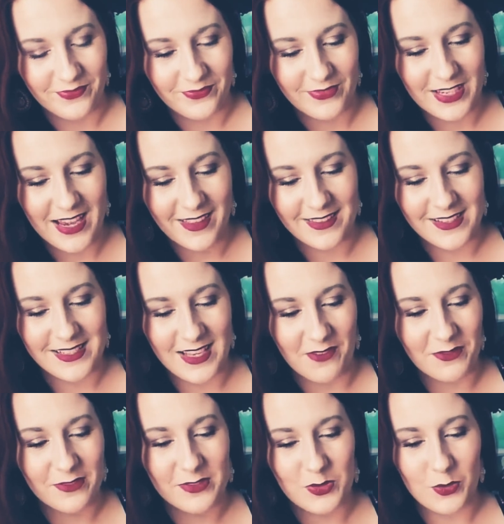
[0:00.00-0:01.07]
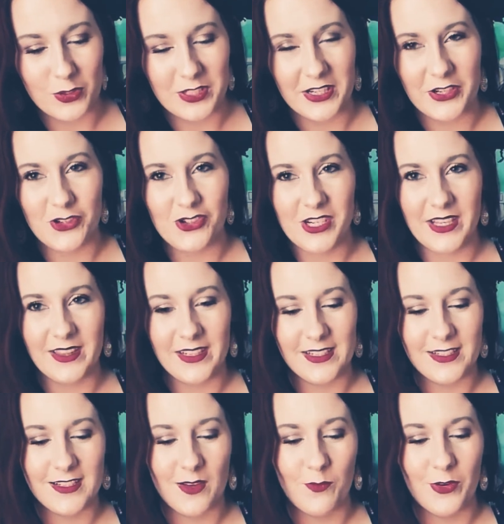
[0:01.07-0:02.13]
yeah, the Seven of Swords energy
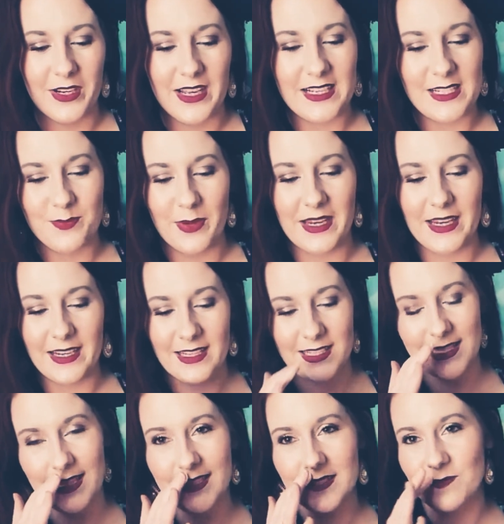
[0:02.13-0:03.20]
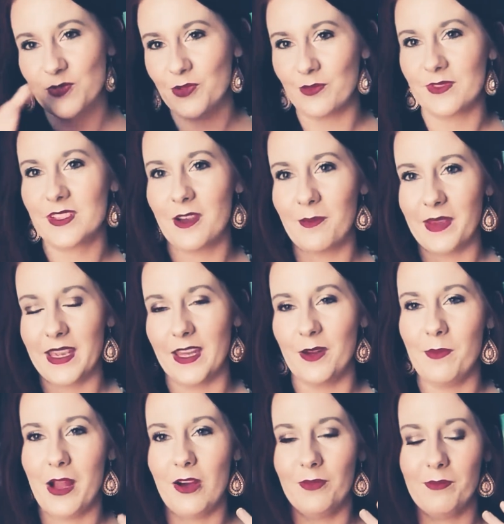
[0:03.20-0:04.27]
that someone has been in, it's like some truth coming in
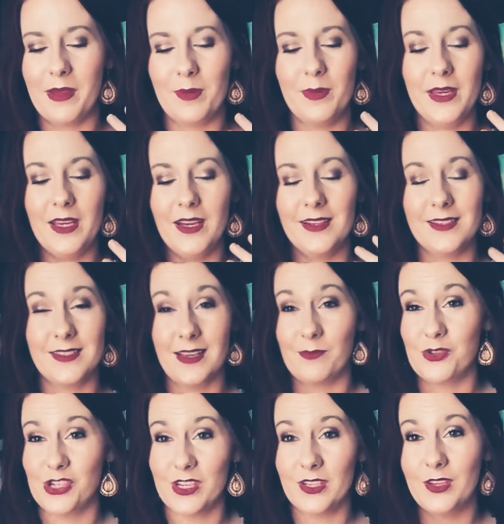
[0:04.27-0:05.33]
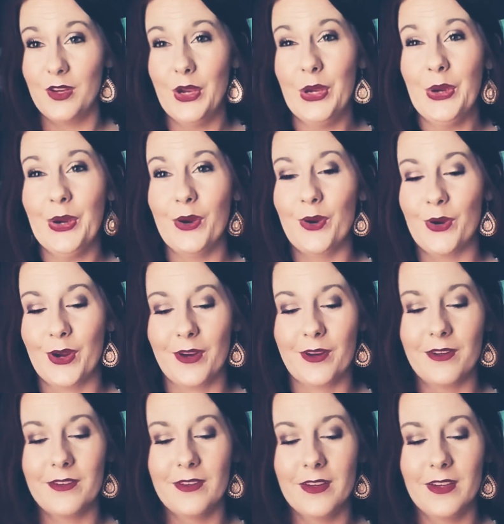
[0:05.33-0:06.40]
about maybe a deception
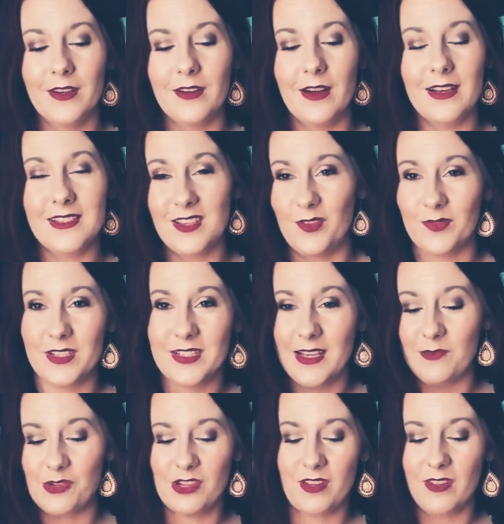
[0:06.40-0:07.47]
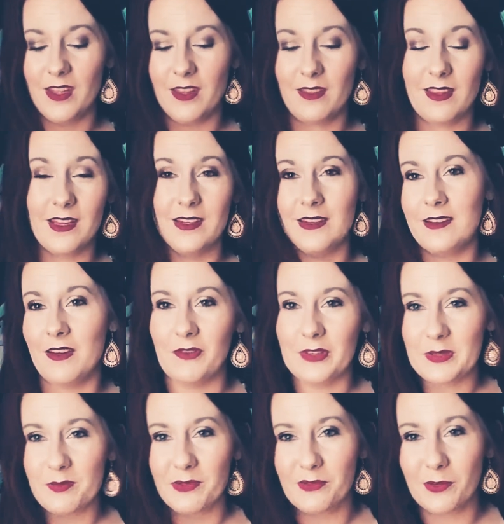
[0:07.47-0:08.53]
or a self-deception that they didn't notice
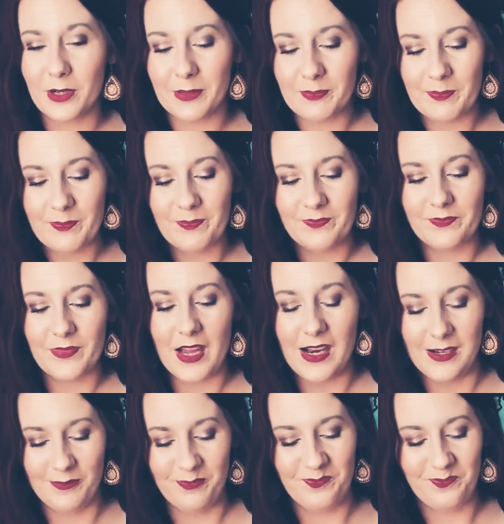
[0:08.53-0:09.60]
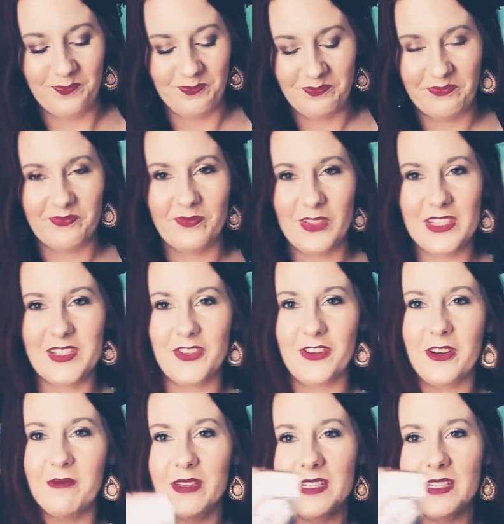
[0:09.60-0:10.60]
before. Because they're coming